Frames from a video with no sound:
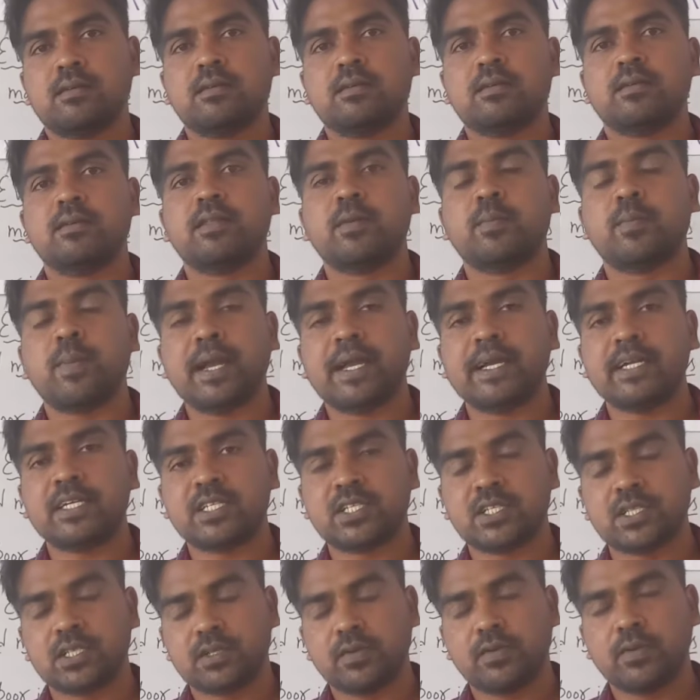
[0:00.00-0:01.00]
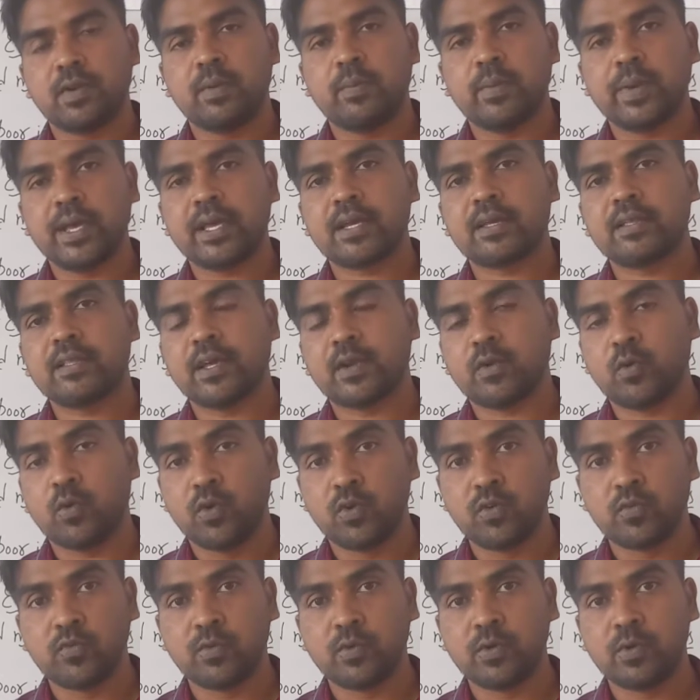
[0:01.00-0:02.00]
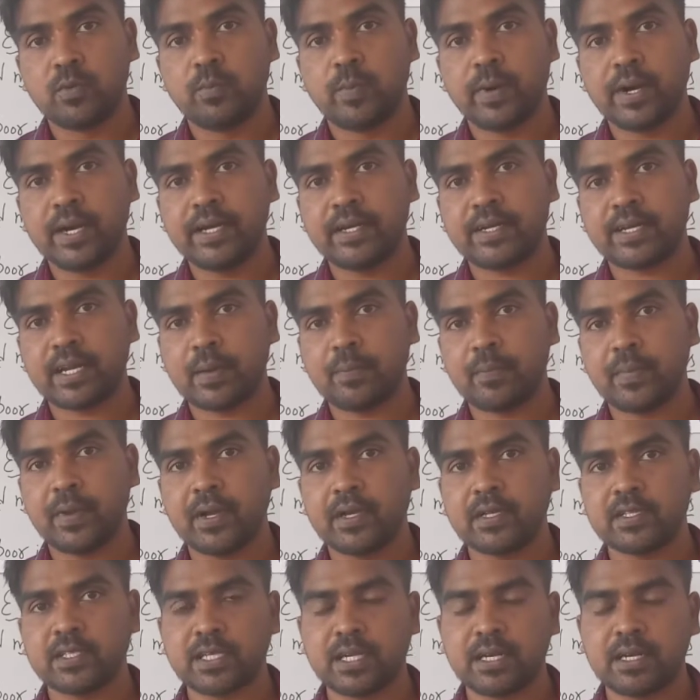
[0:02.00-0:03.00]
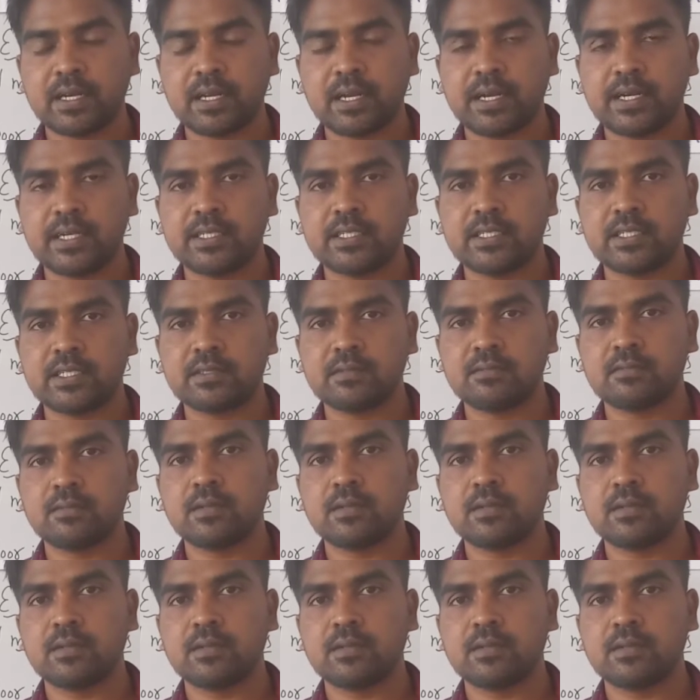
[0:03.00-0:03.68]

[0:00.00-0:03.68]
the plants will make their own food by trapping sunlight,